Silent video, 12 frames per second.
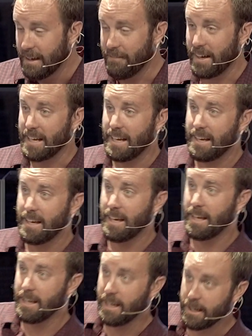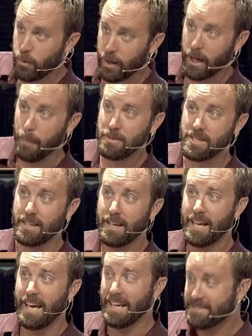In fact, it, quite opposite,
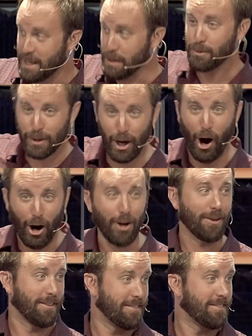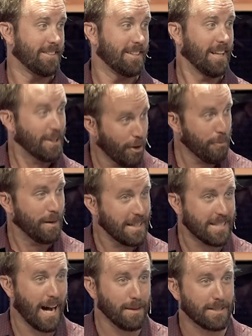it seems really hard. Like, there are many
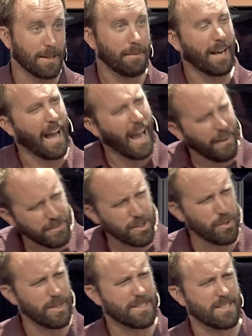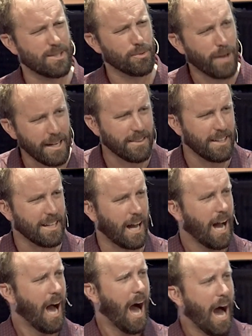times it's like, man, I have to do this. This is the right thing.
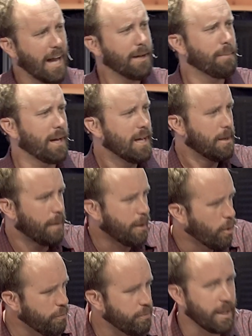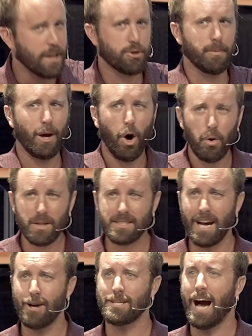I, I am my, my own flesh or my own desires.